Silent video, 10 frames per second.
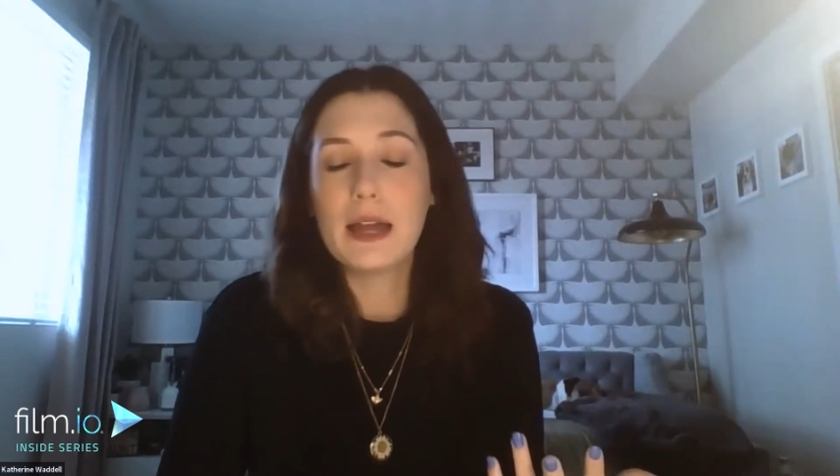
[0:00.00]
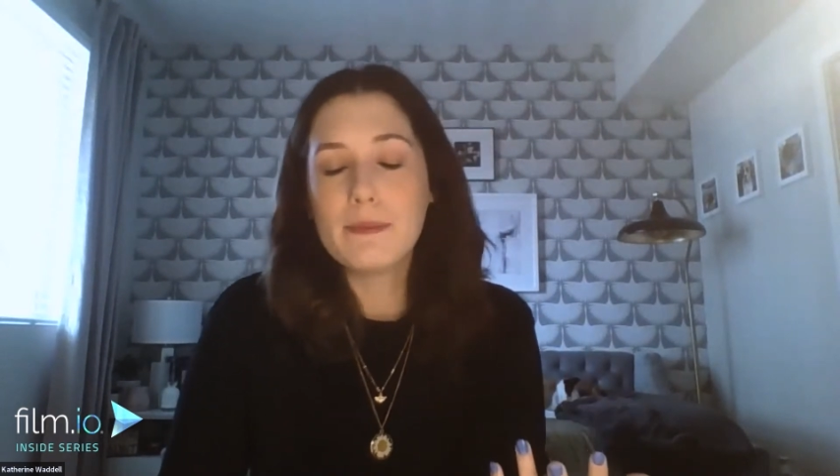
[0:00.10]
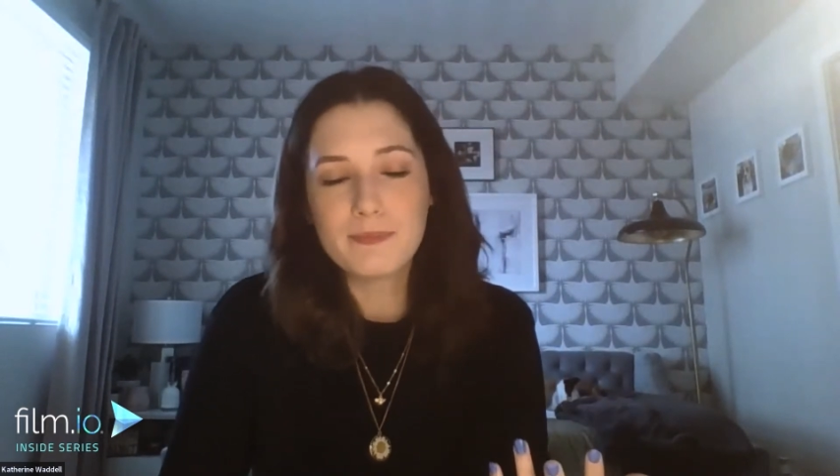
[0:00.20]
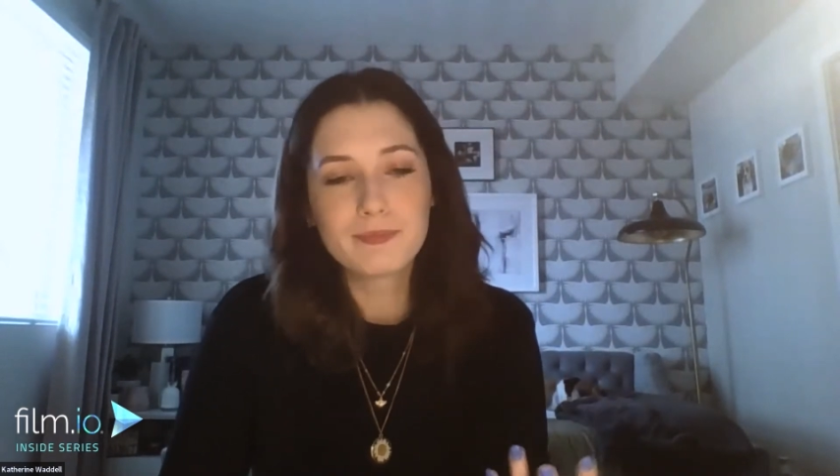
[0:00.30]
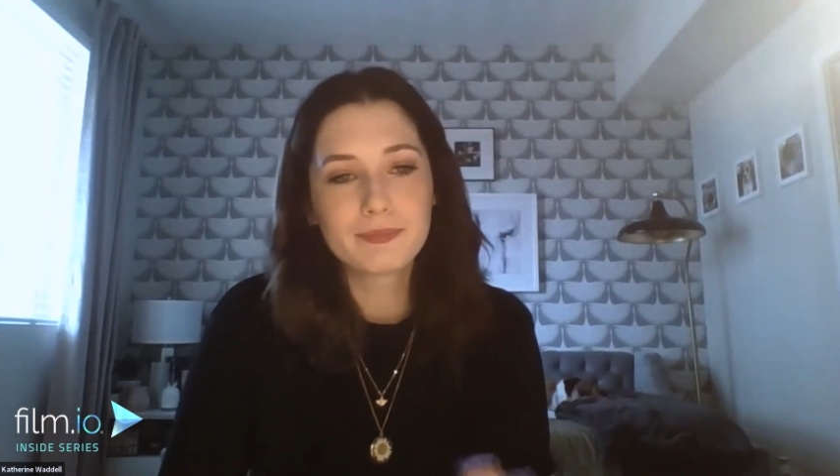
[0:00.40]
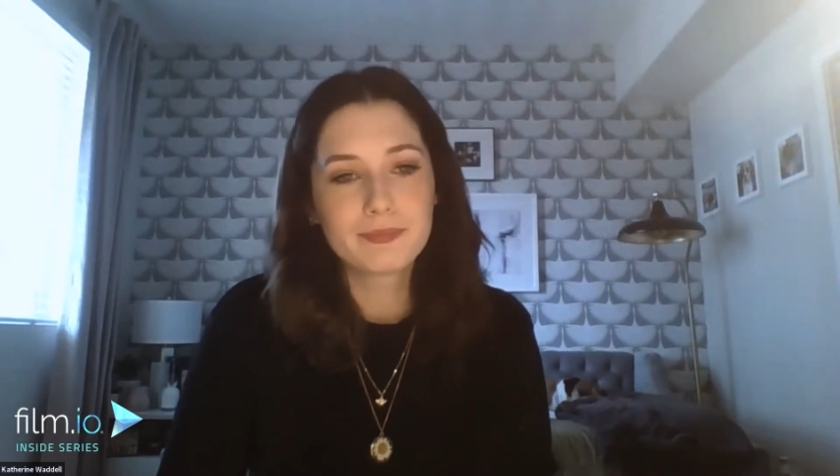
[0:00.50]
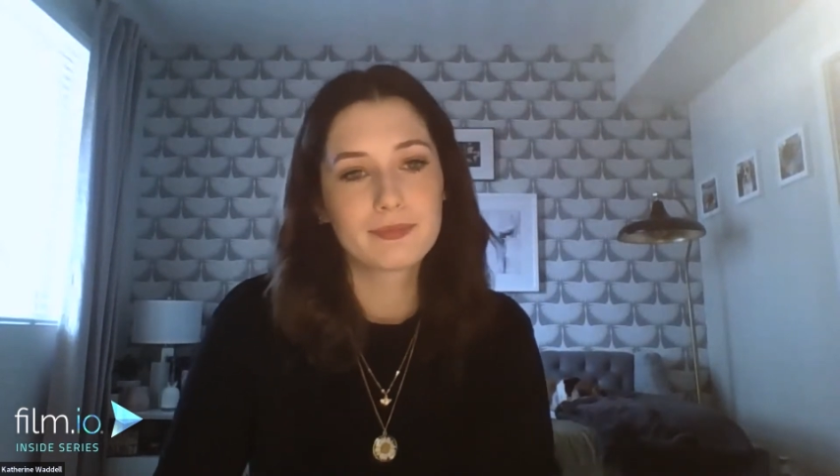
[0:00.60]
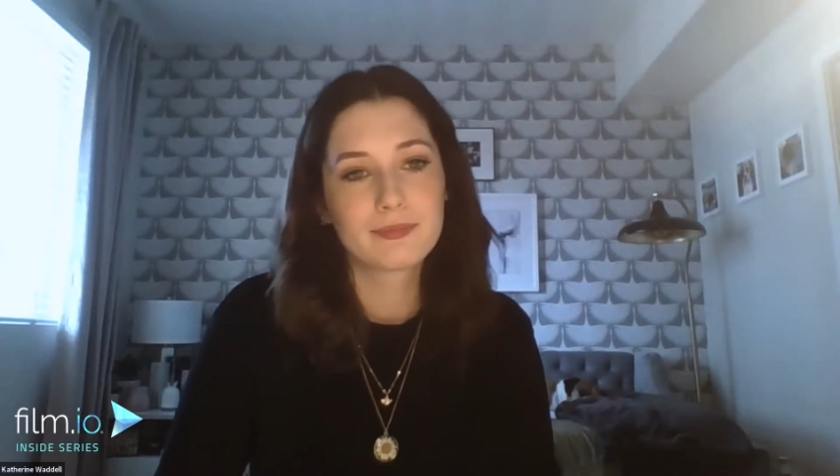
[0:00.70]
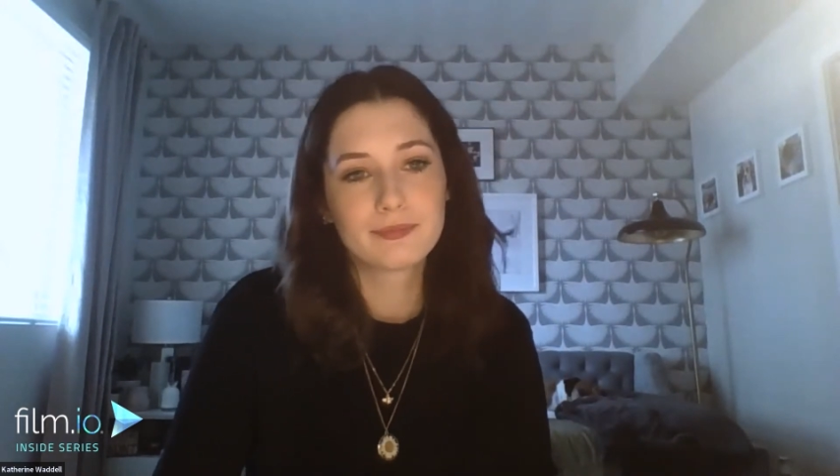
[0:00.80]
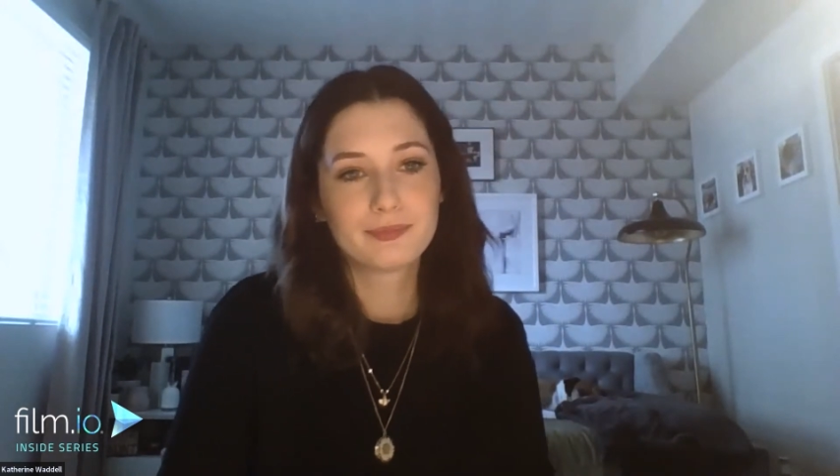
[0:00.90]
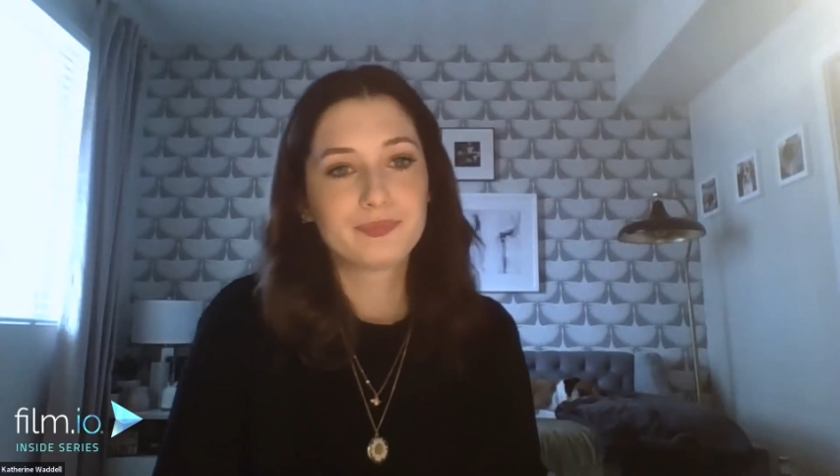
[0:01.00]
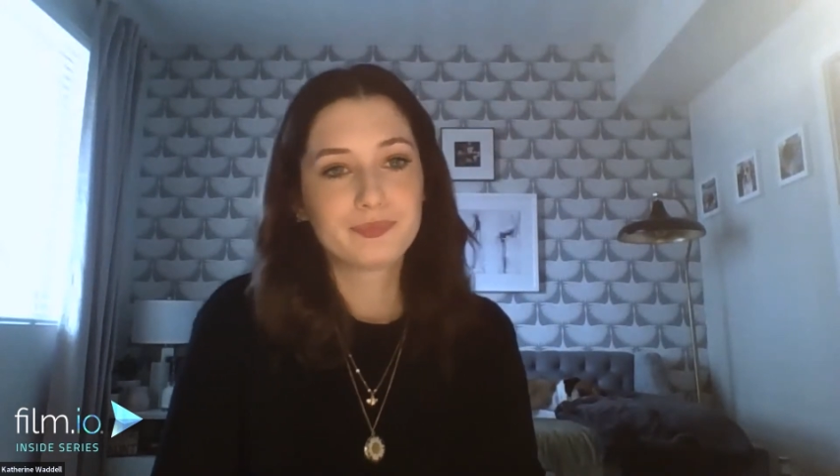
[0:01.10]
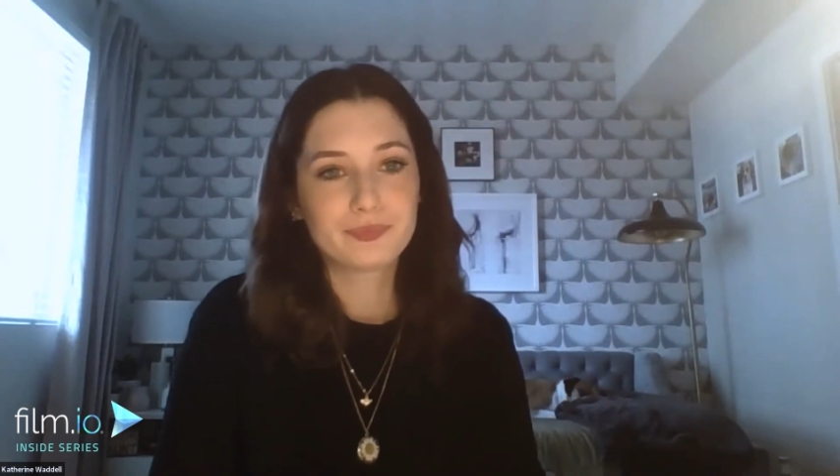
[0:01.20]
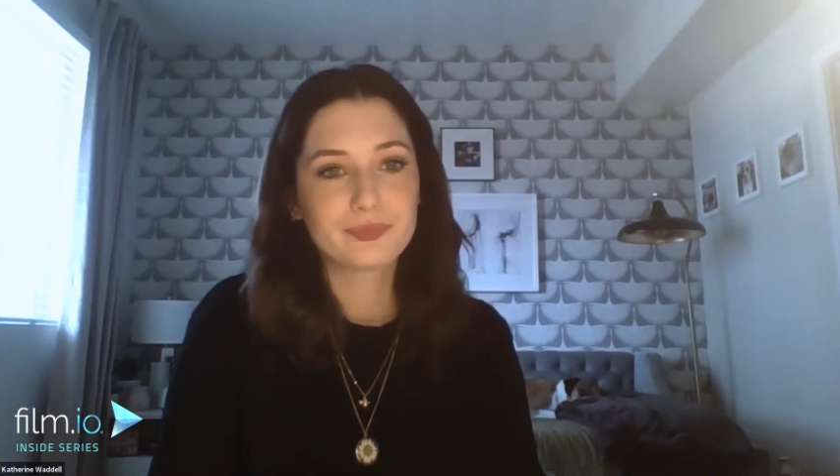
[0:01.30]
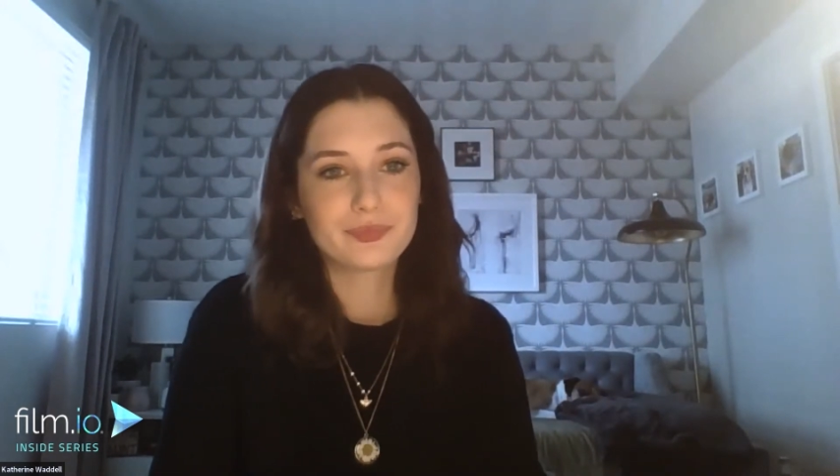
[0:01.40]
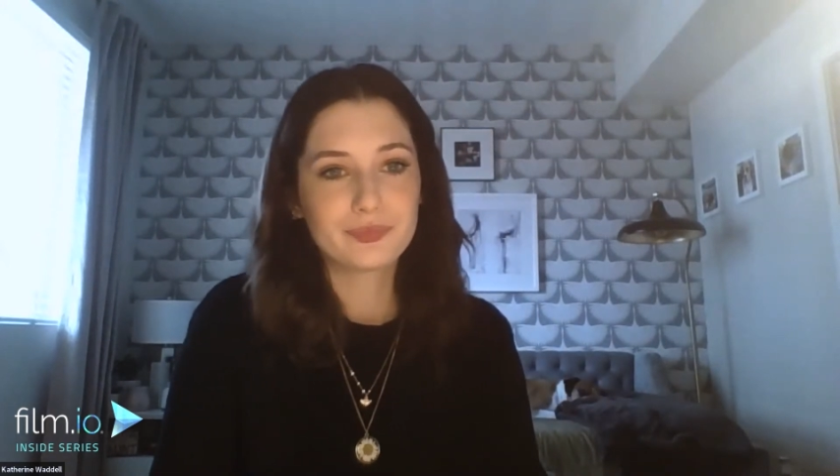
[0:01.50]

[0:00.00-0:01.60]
time. So you're